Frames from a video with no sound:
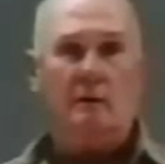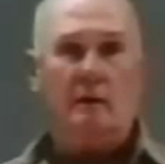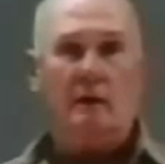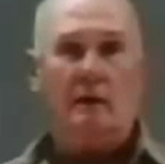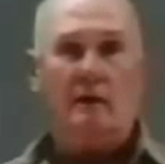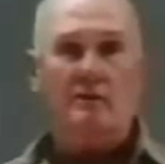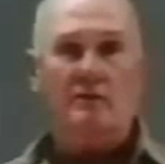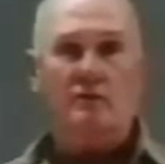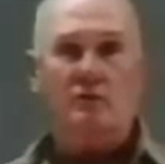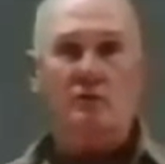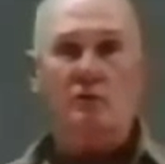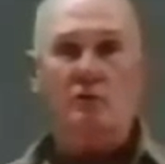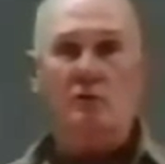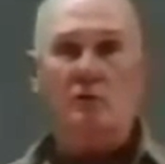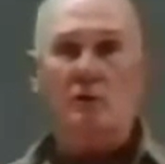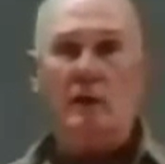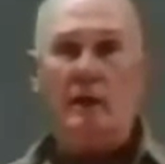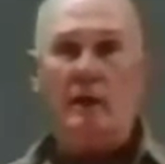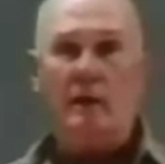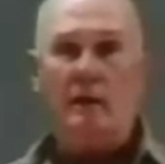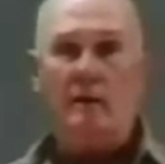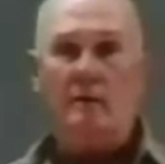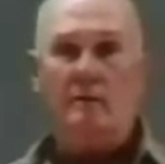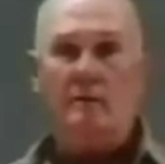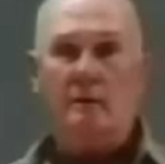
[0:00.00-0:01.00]
And sooner or
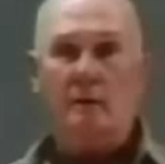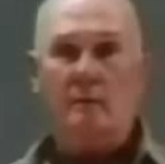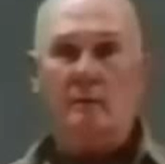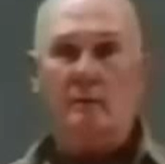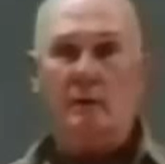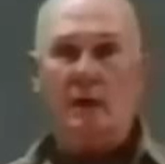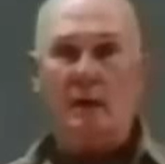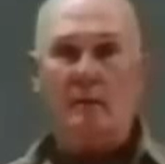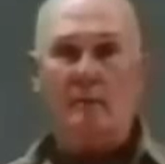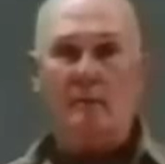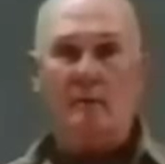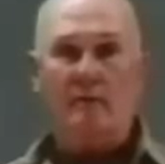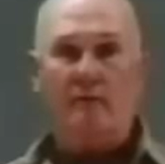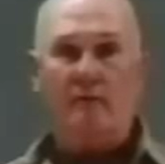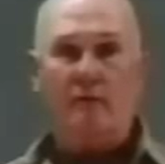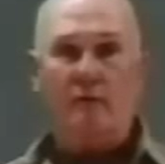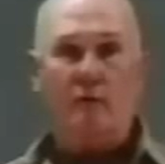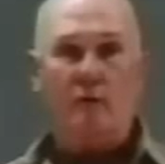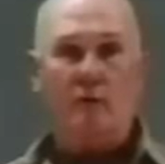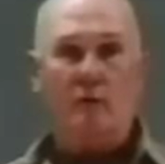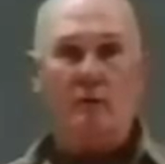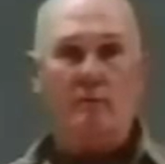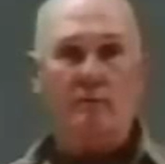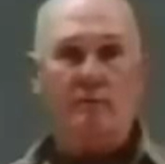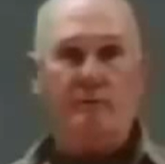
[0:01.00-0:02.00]
later, sometime
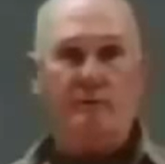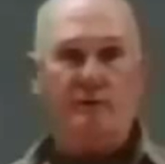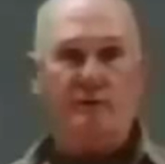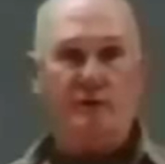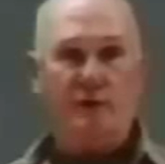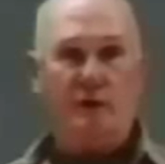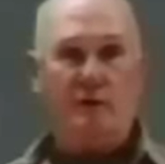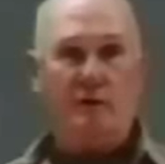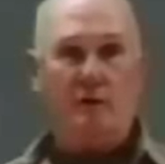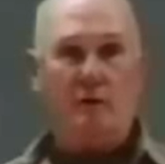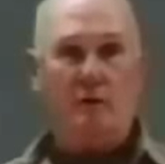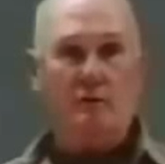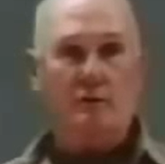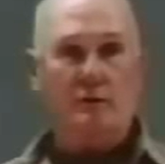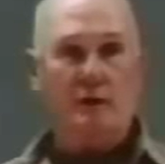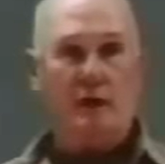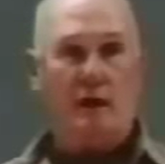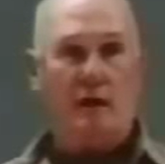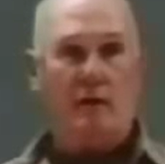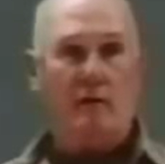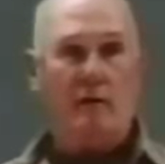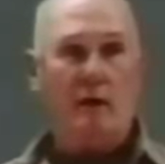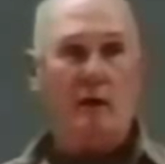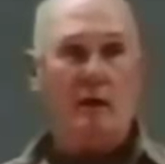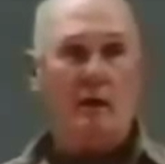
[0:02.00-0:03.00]
before the sun goes
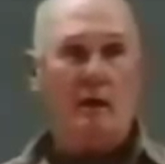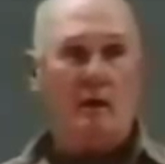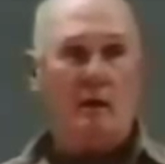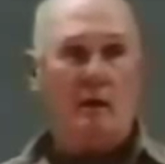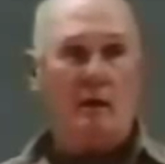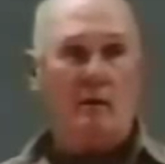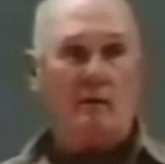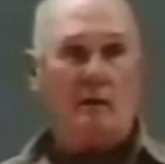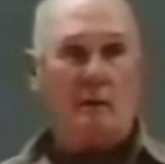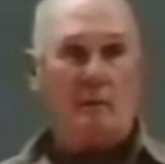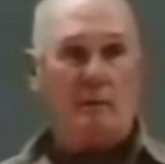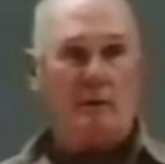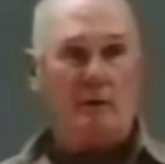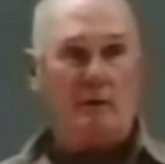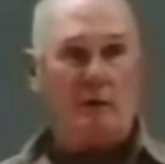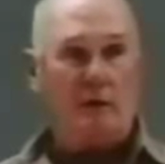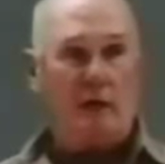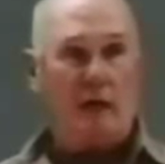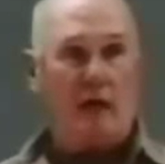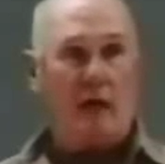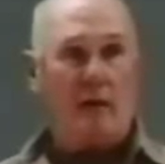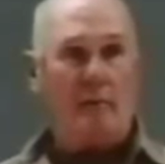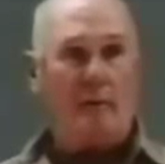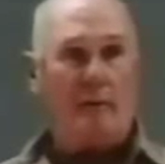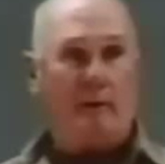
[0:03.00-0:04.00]
down, something's going to
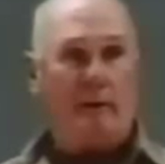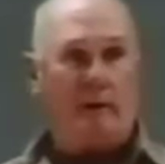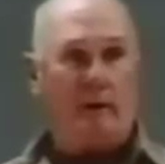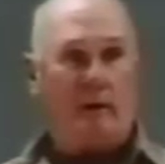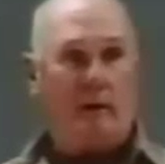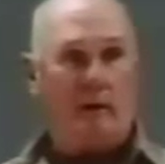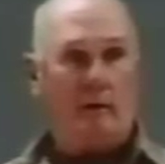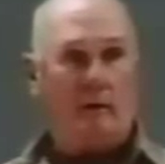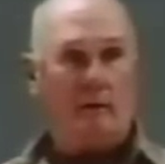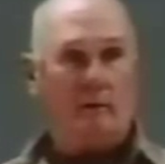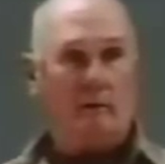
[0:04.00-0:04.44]
happen there.